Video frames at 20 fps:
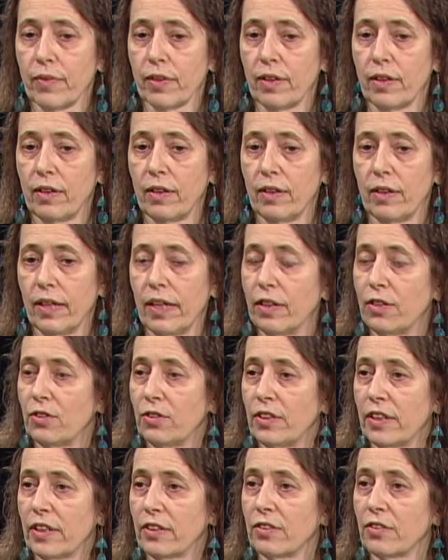
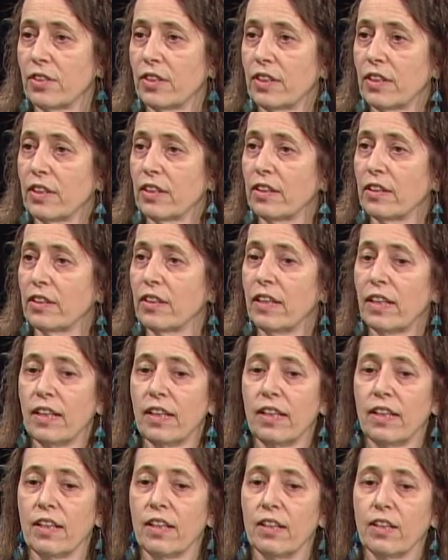Andrew Taylor Still,
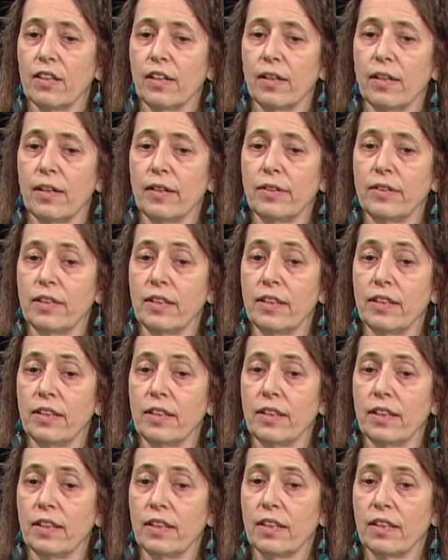did
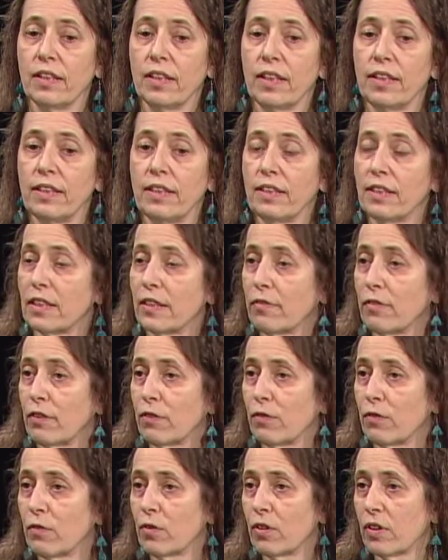in
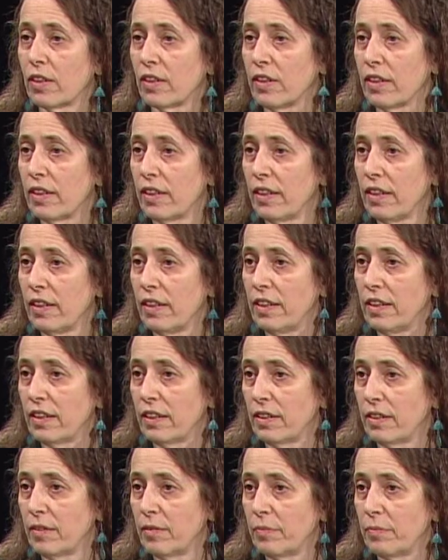1874, he
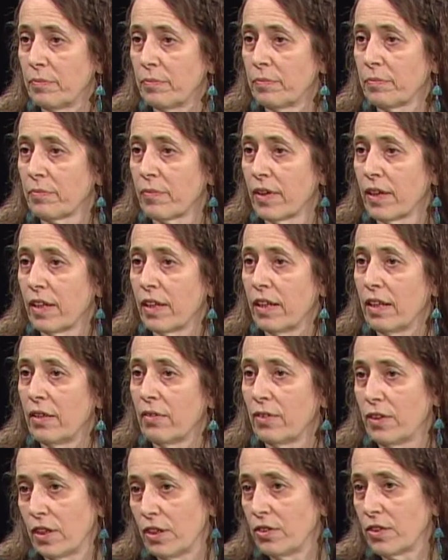
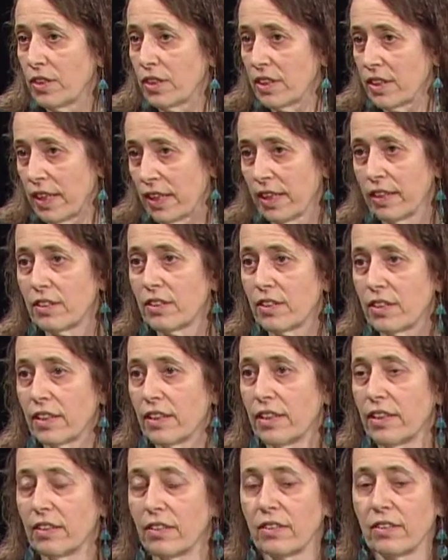used his hands to
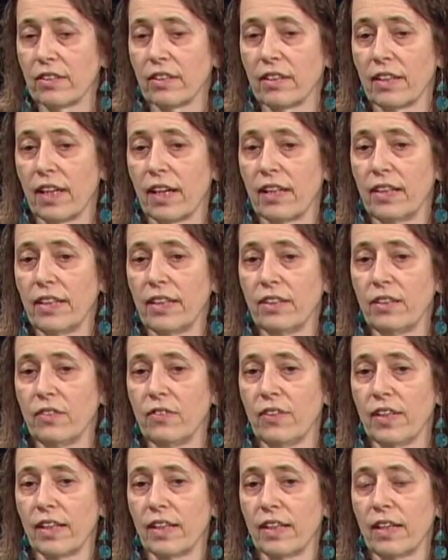heal. How did he
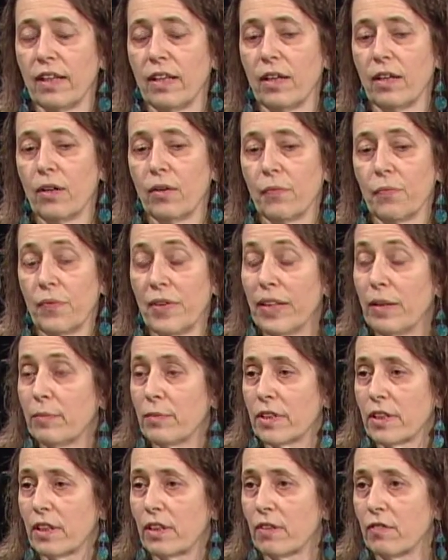do that? He
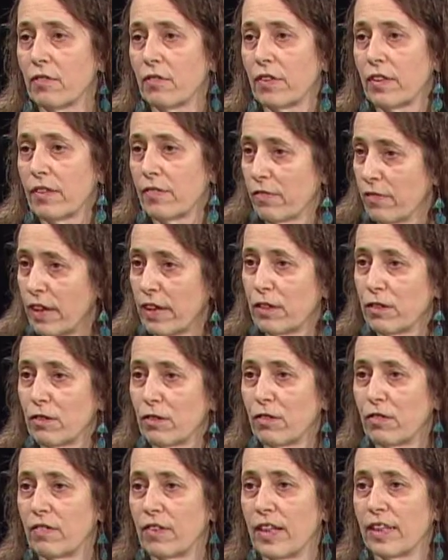himself, the
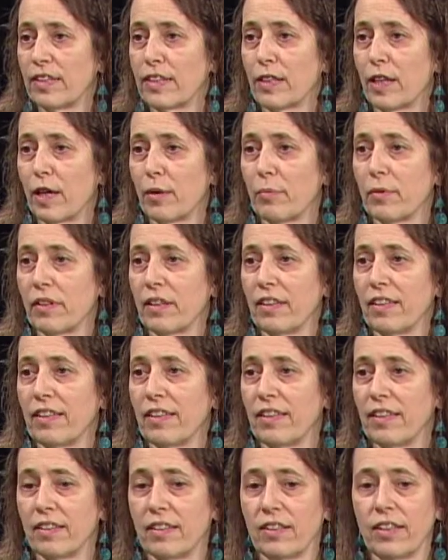founder of
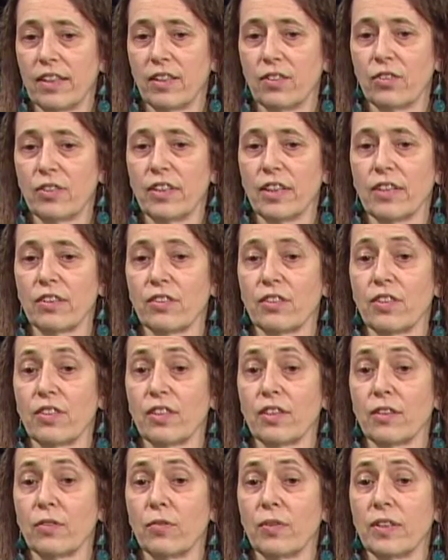osteopathy, Andrew Taylor
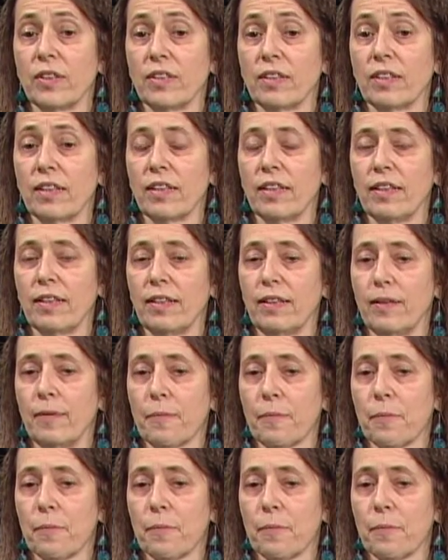Still, was a